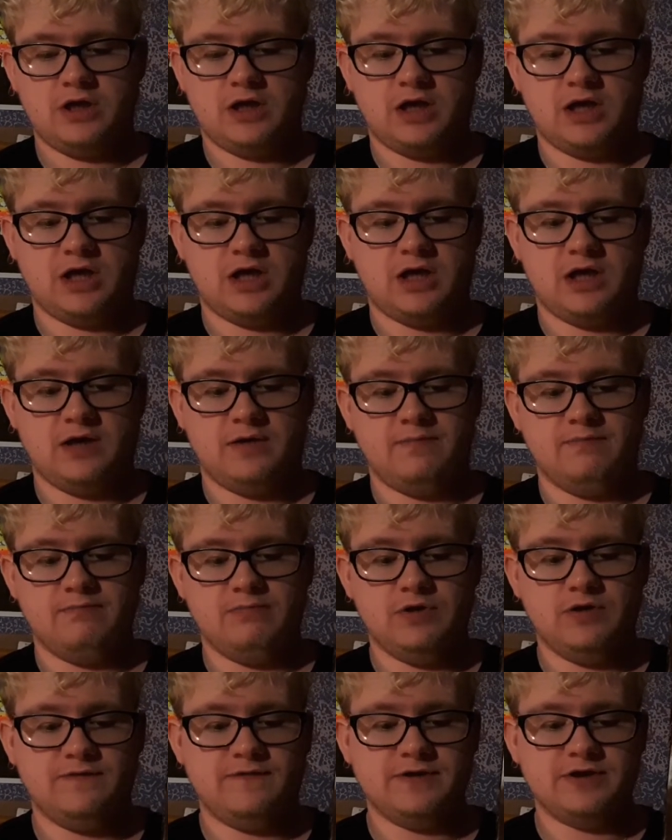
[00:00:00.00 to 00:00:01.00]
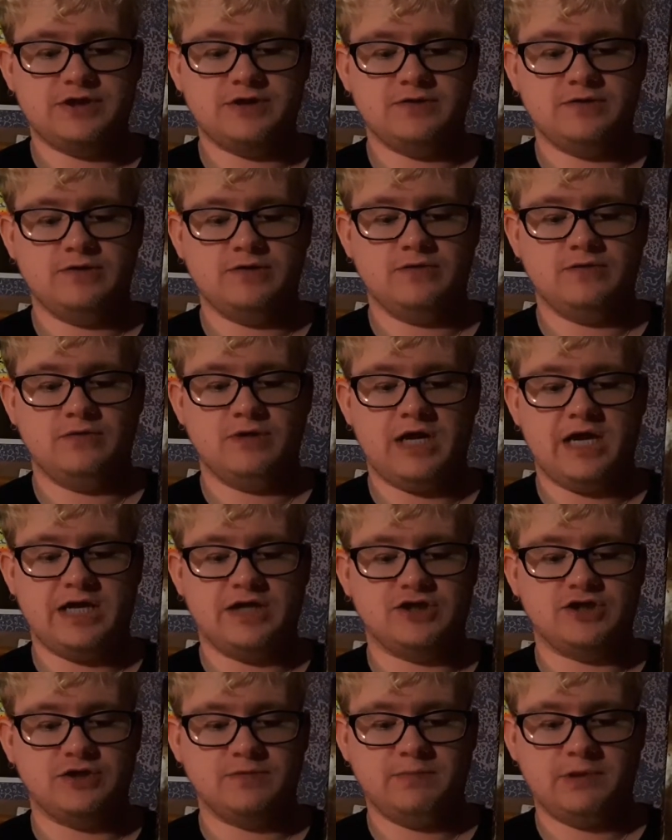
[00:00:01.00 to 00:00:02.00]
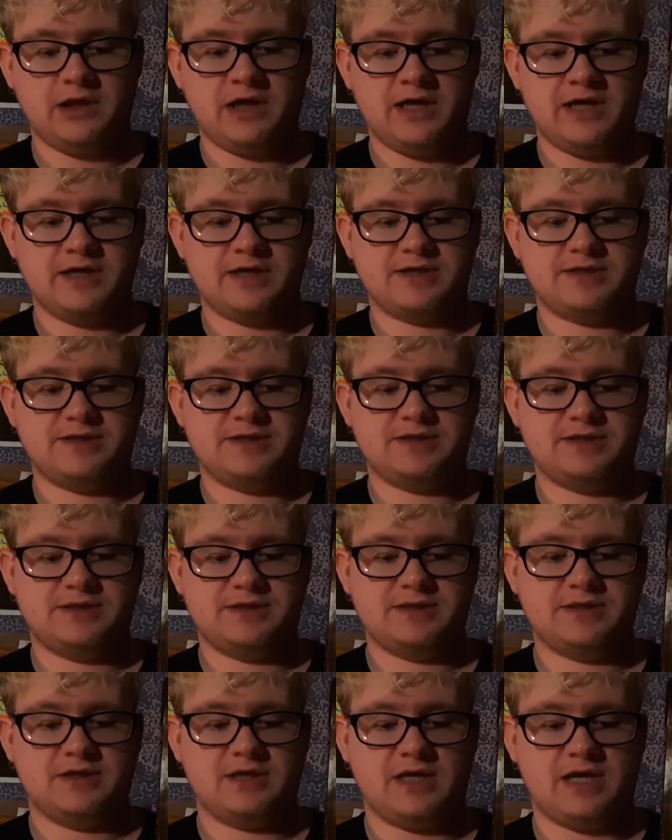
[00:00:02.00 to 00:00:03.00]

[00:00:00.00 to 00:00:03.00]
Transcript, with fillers: um, move into a duplex